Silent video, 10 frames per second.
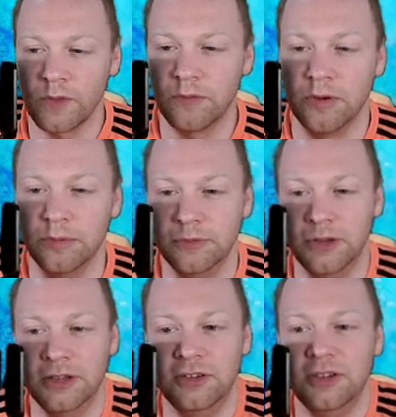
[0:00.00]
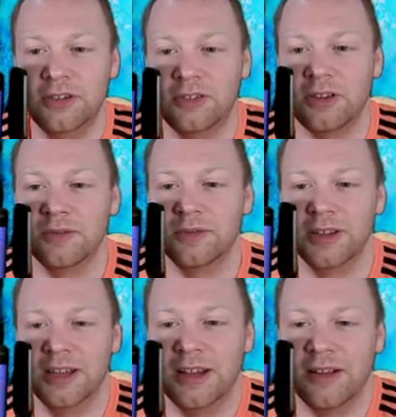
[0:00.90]
because you just don't,
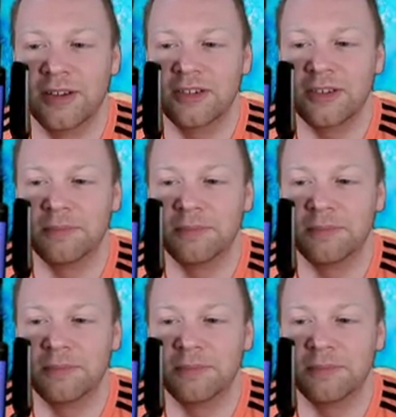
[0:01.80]
you know, it's just